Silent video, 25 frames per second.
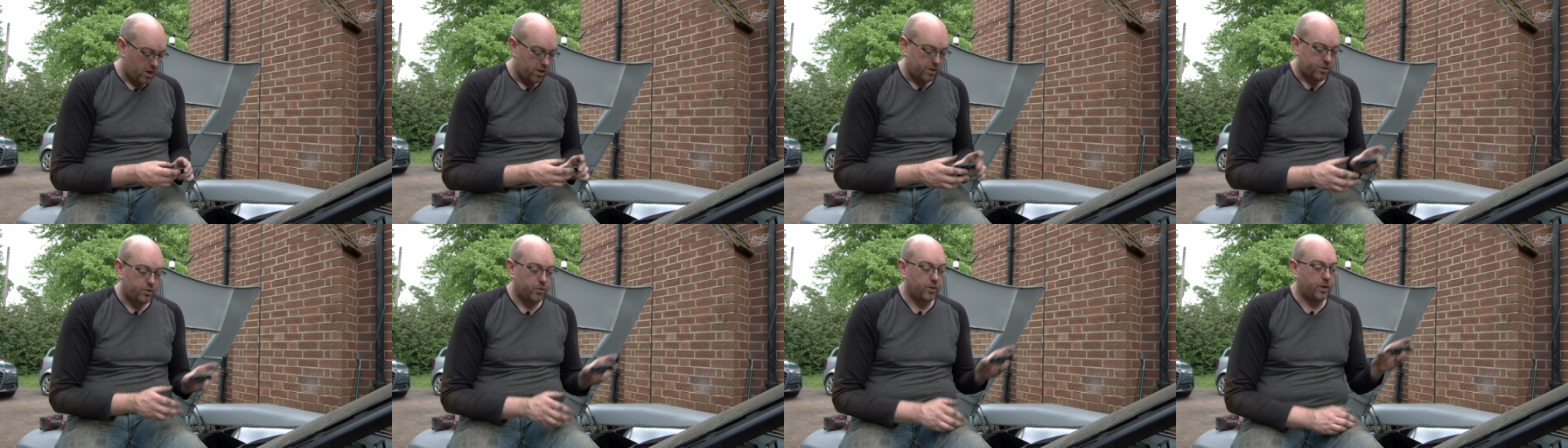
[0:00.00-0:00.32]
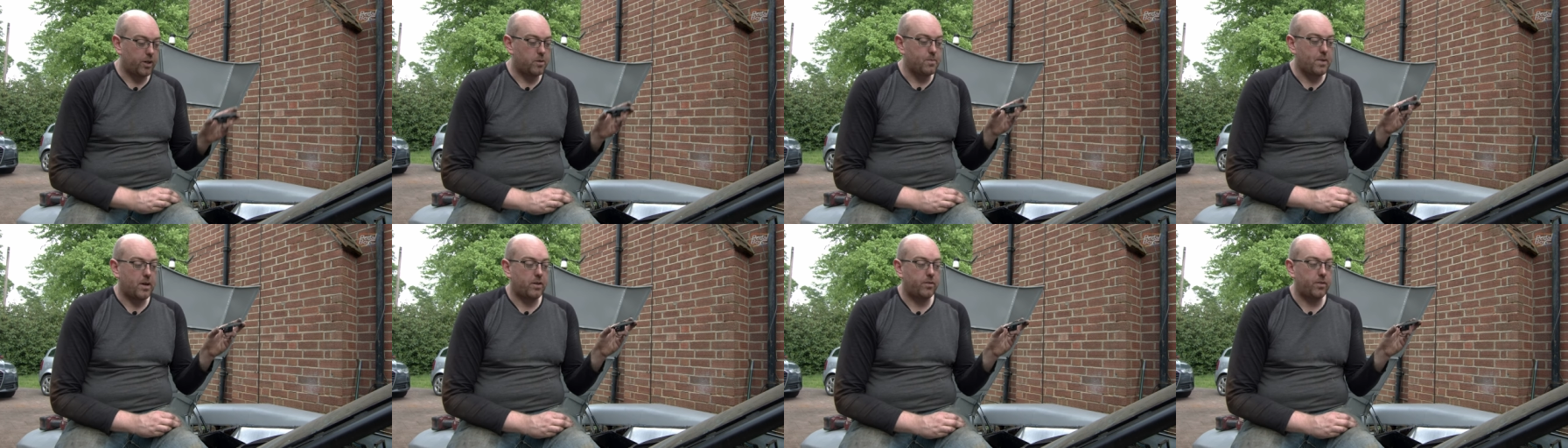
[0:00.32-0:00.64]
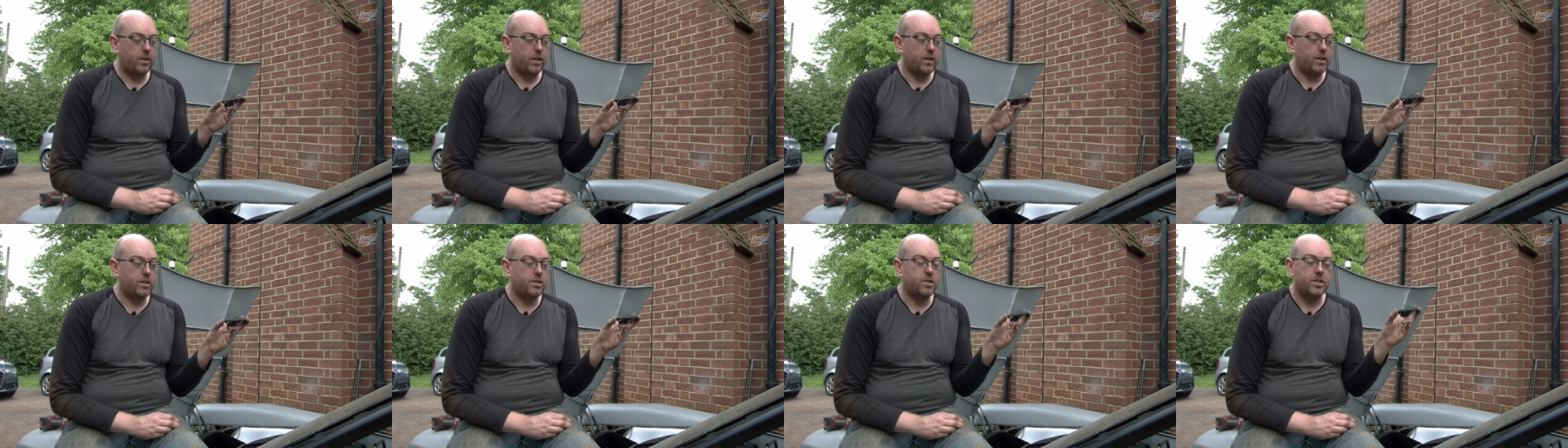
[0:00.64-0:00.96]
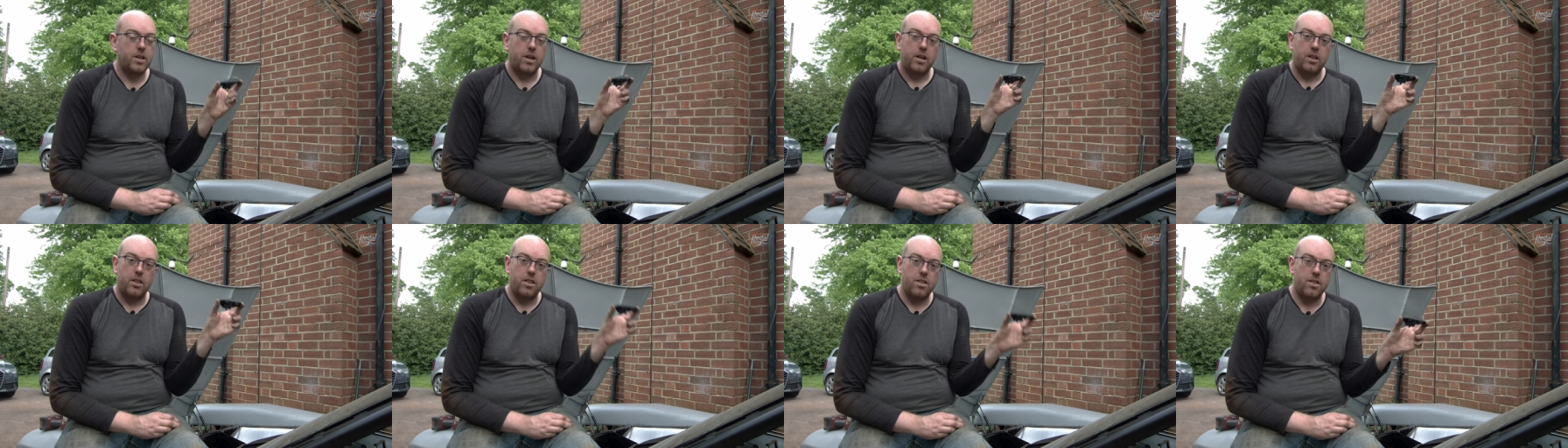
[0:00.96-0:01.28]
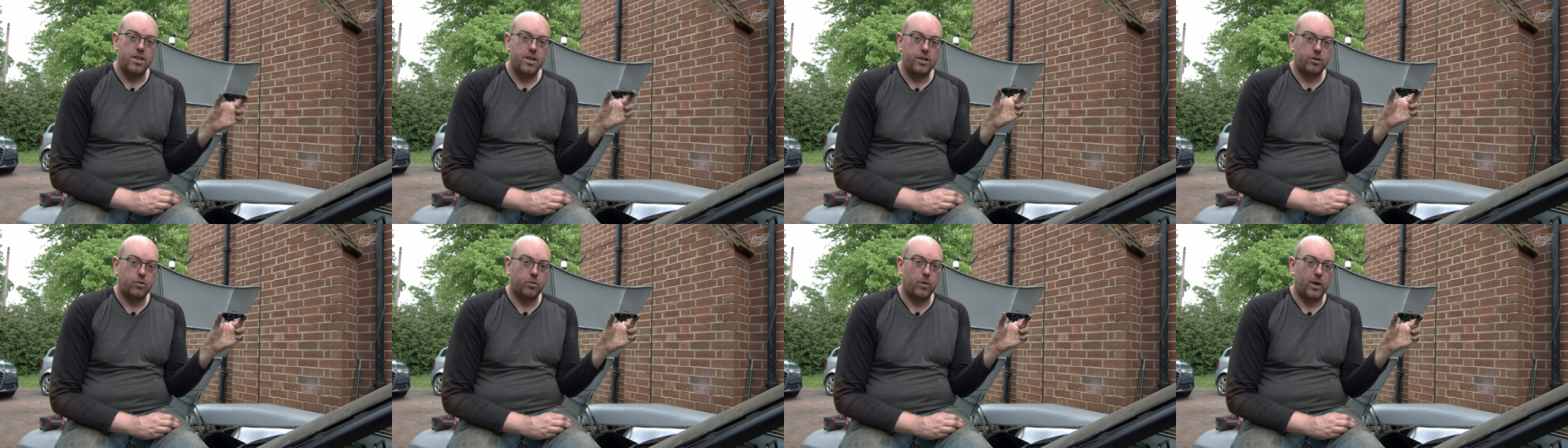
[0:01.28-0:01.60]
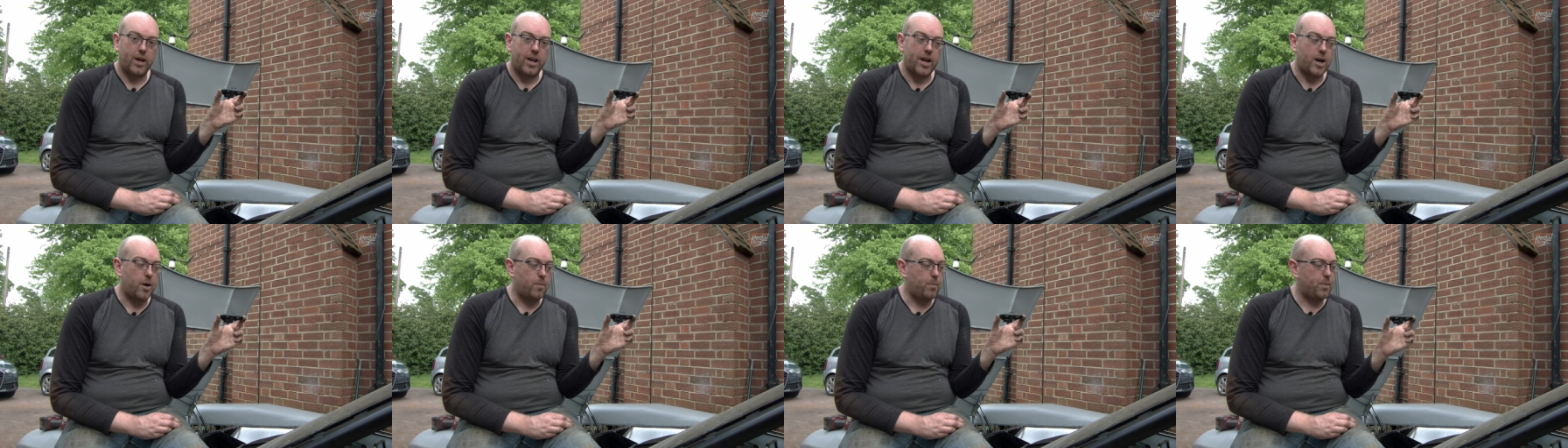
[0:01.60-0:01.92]
So we're going to mount these this
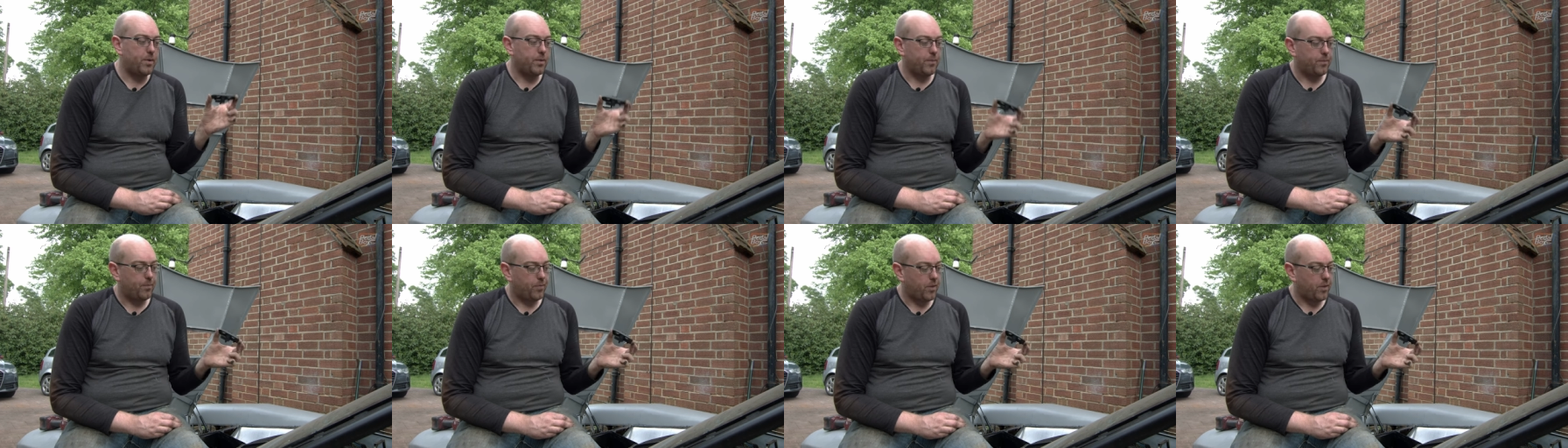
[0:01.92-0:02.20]
way up,